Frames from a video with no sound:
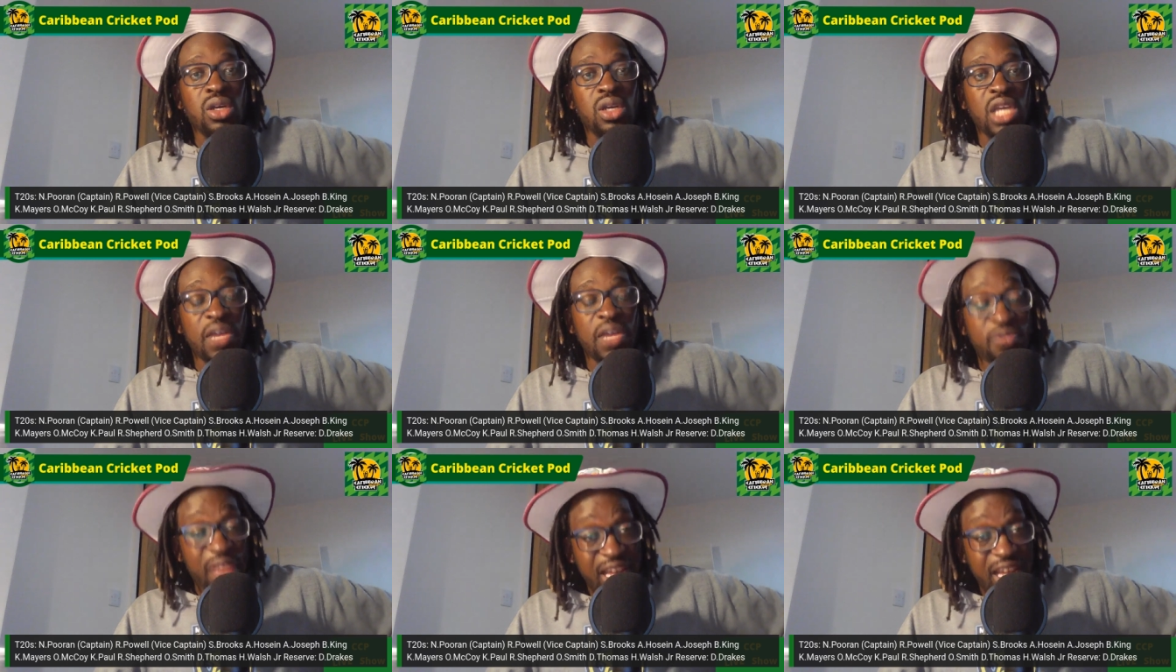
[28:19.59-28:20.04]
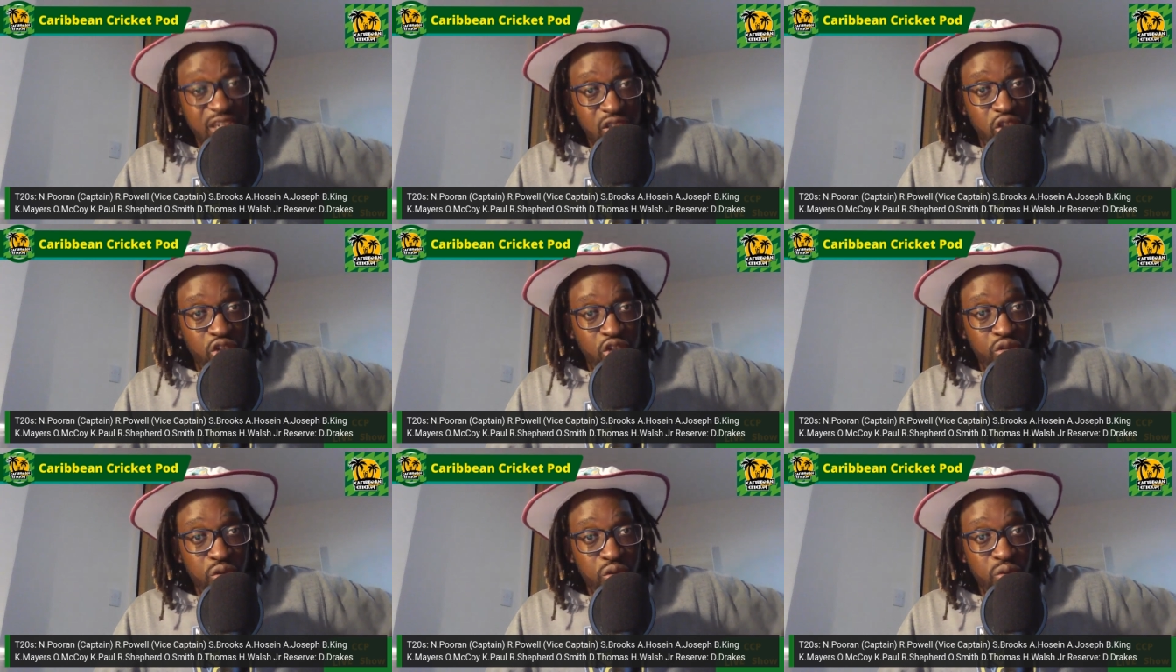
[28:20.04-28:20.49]
If that's
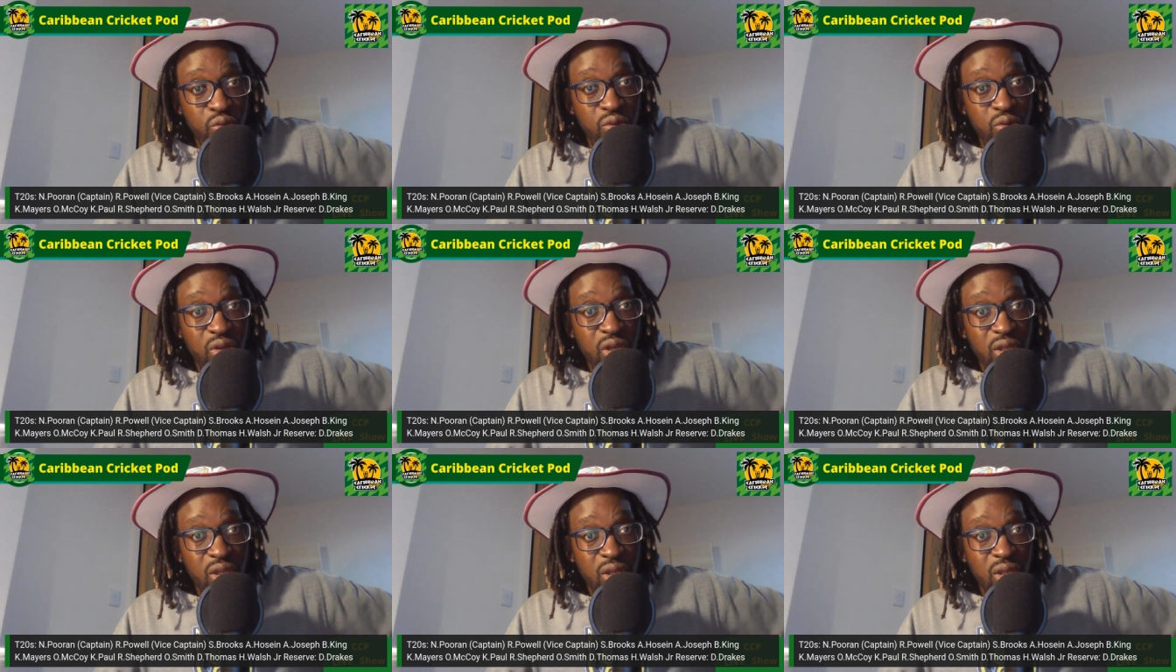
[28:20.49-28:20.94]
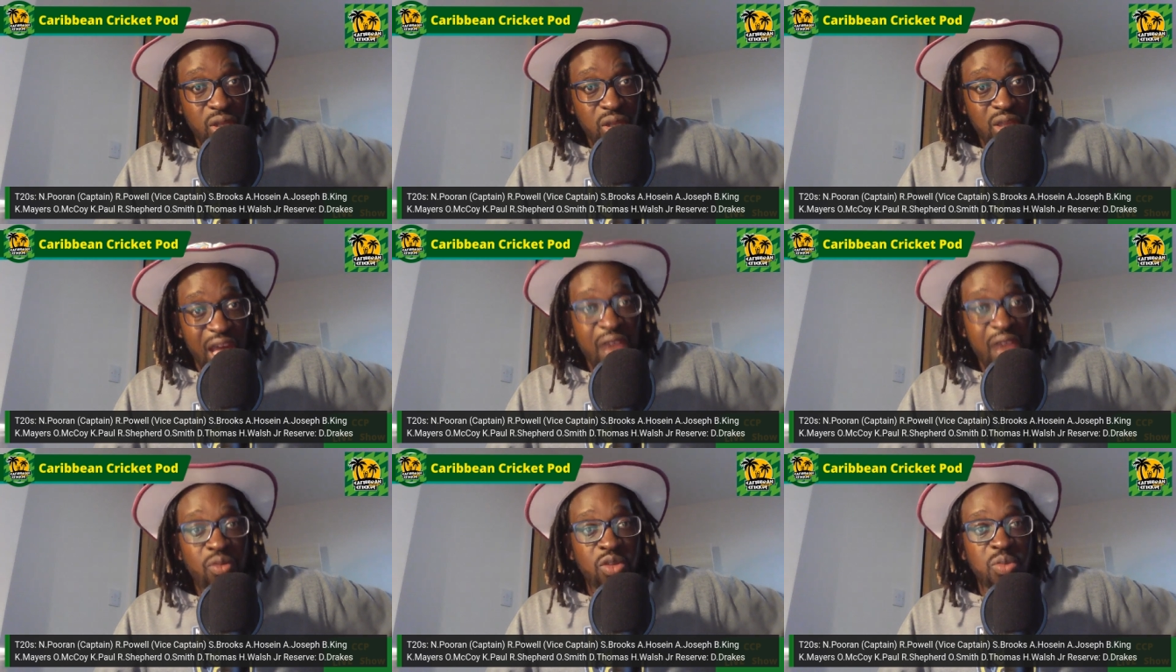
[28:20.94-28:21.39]
true,
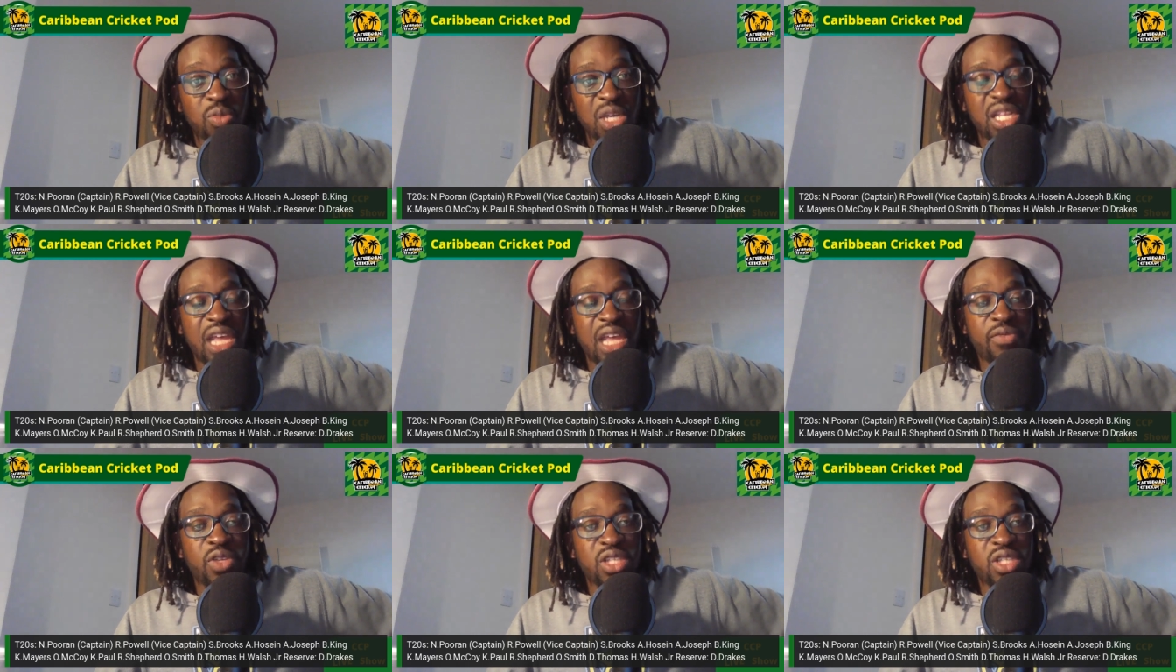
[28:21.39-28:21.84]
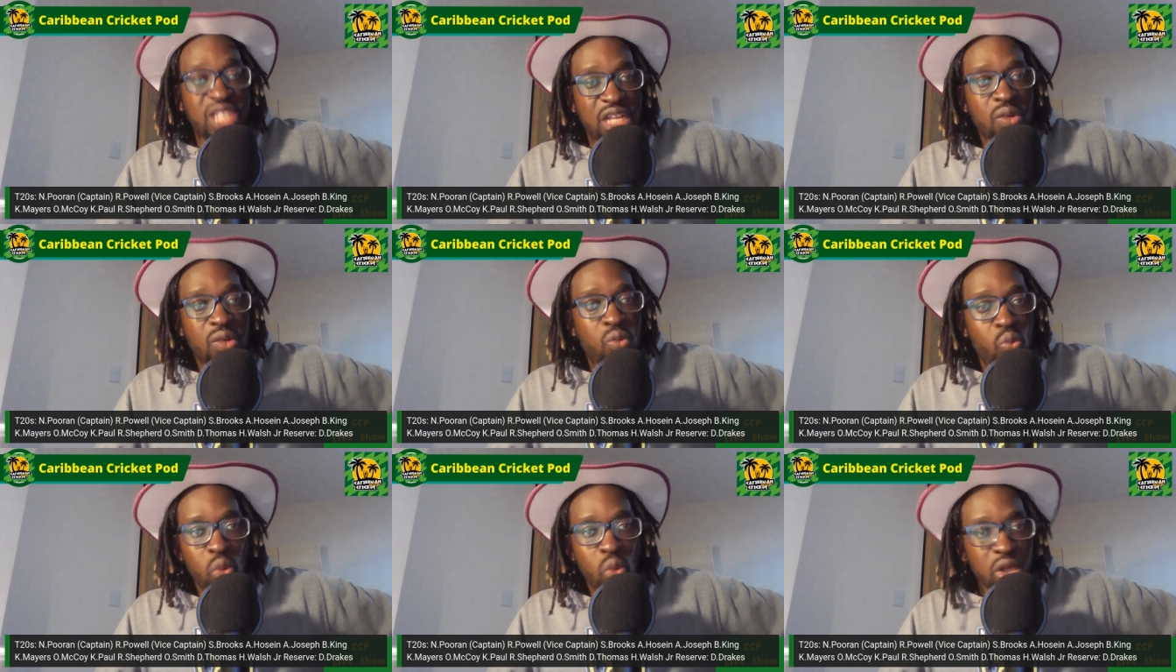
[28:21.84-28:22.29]
that would mean Evin
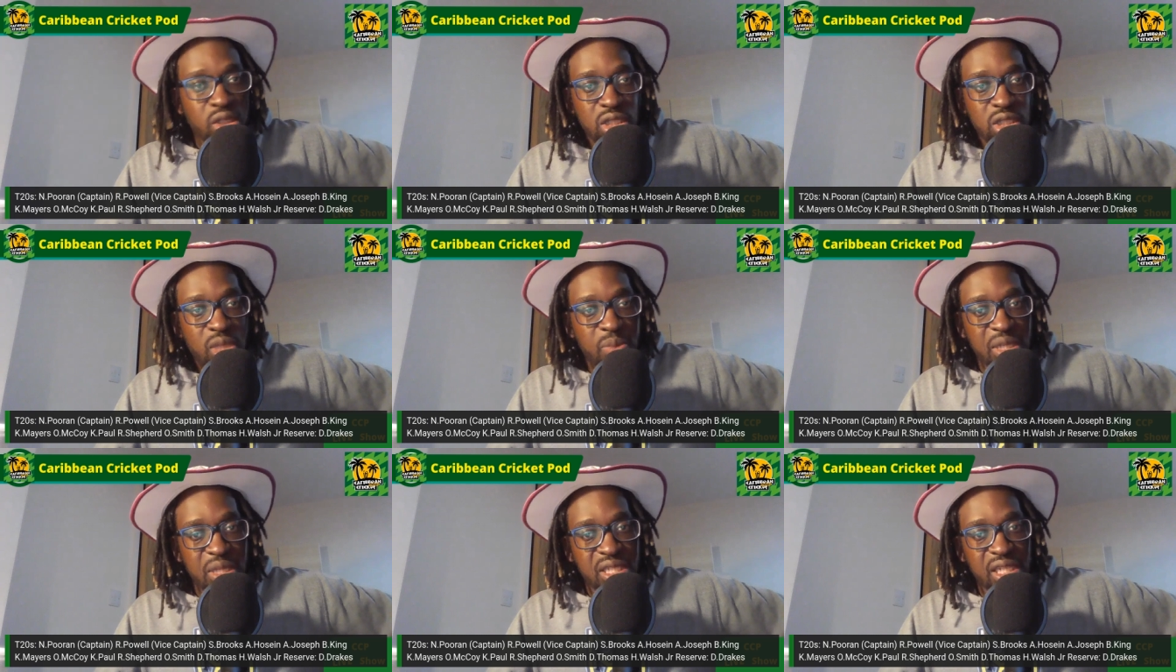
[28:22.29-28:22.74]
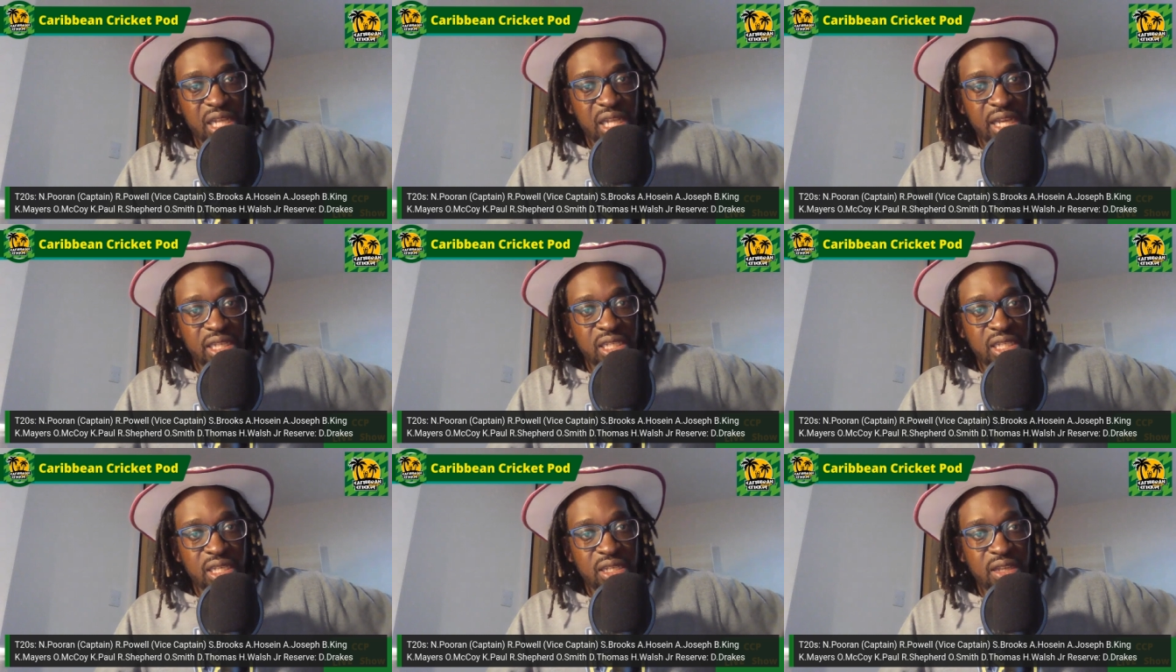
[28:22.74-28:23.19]
didn't want to be
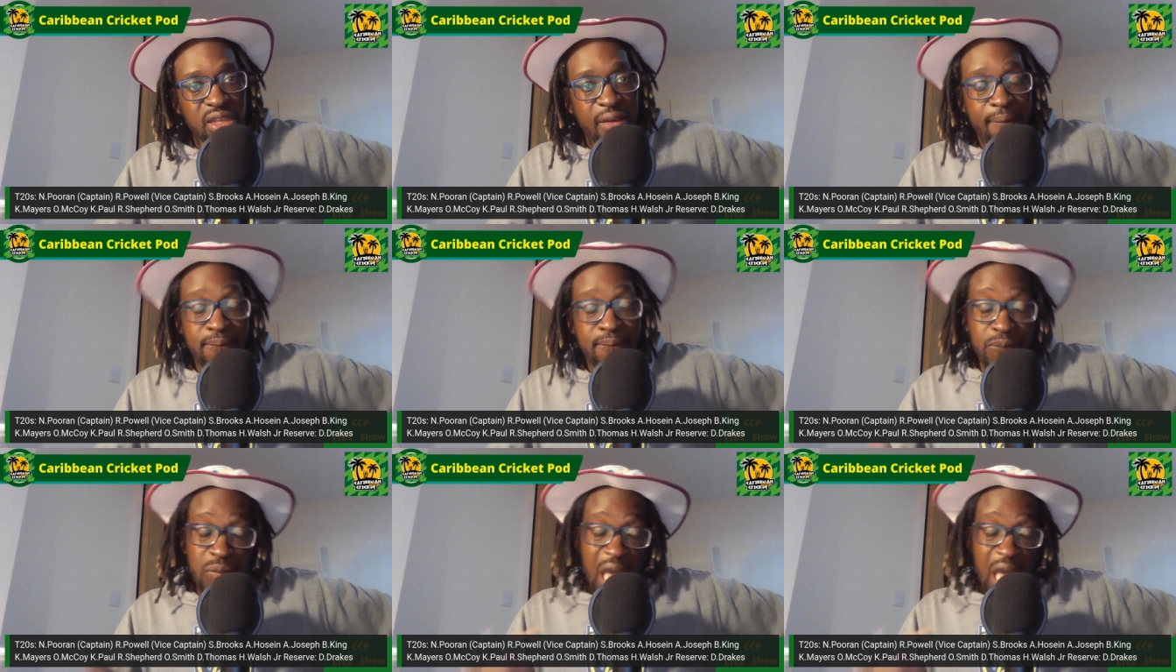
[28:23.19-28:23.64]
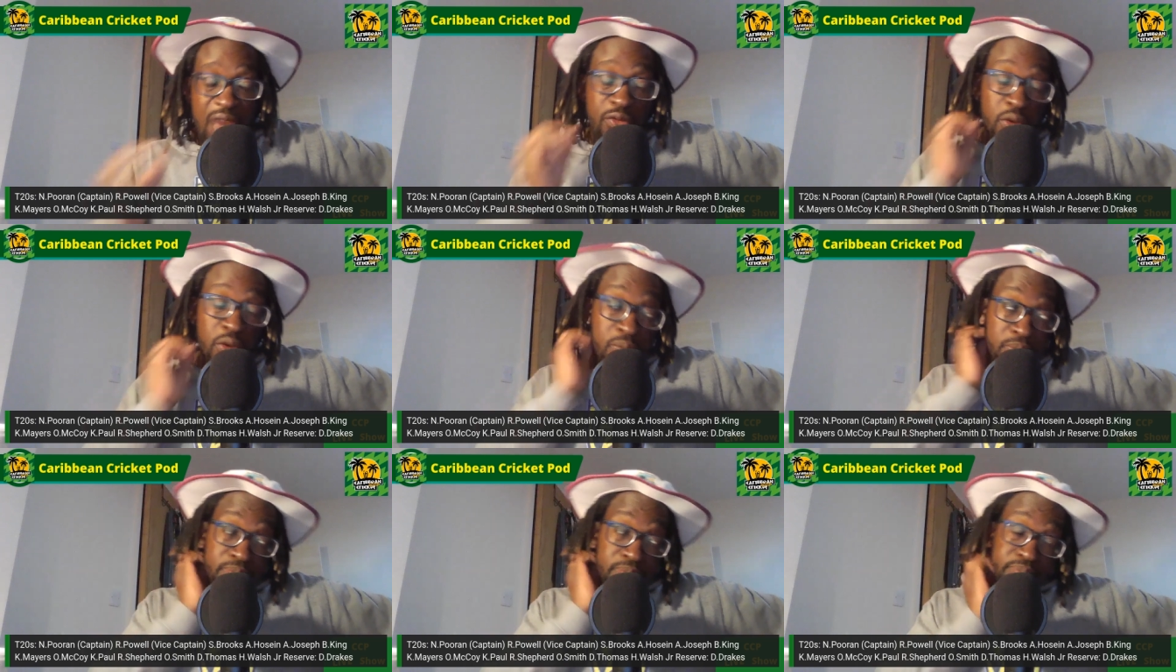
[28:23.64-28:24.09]
selected.
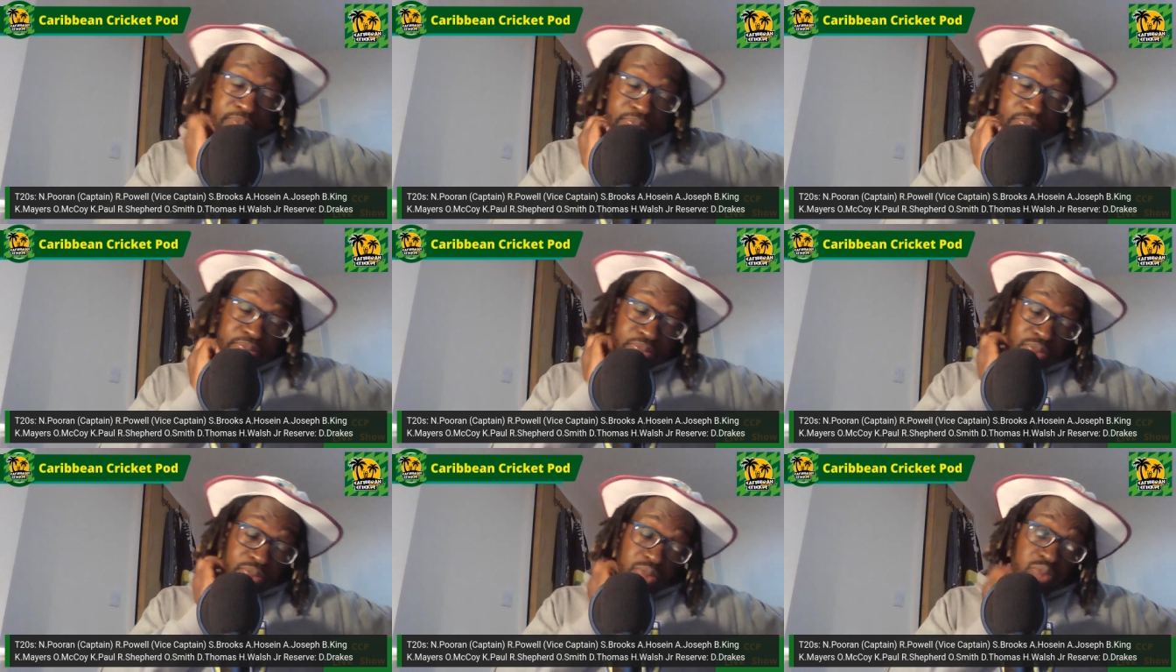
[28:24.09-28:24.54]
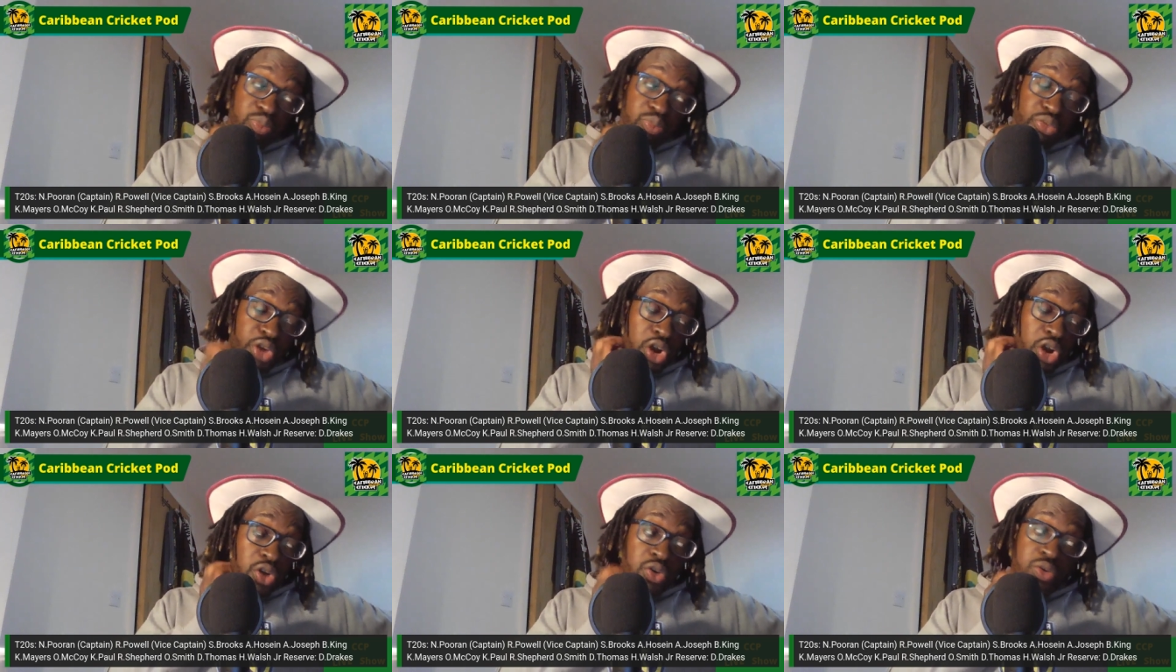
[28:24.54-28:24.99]
Evin,
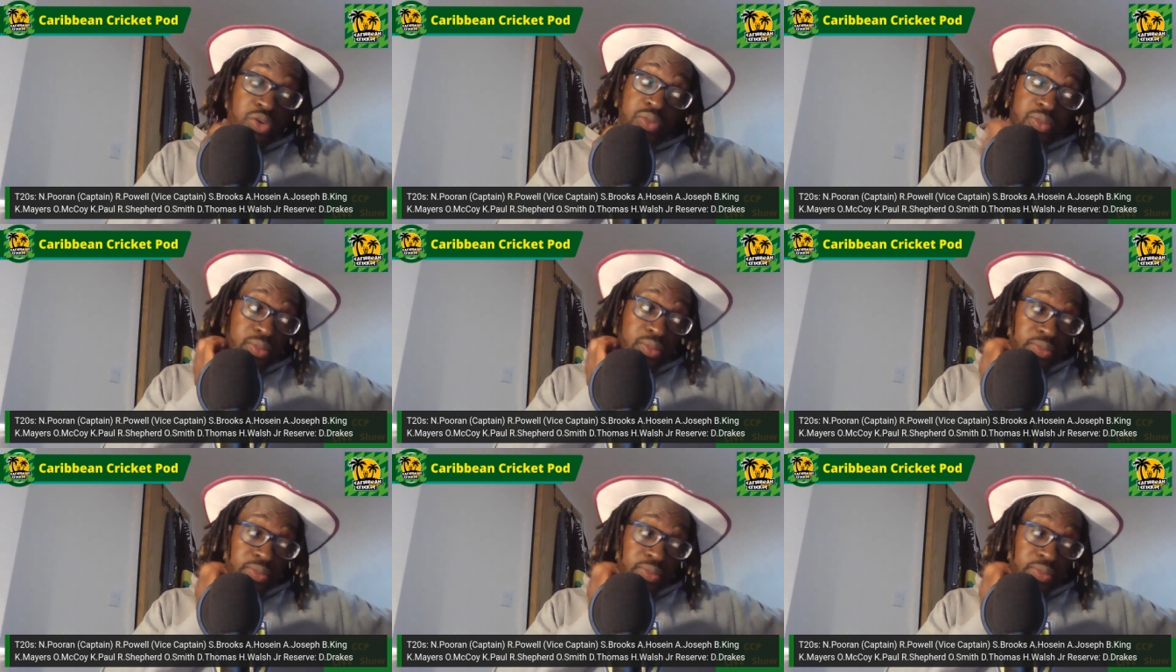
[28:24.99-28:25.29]
bro,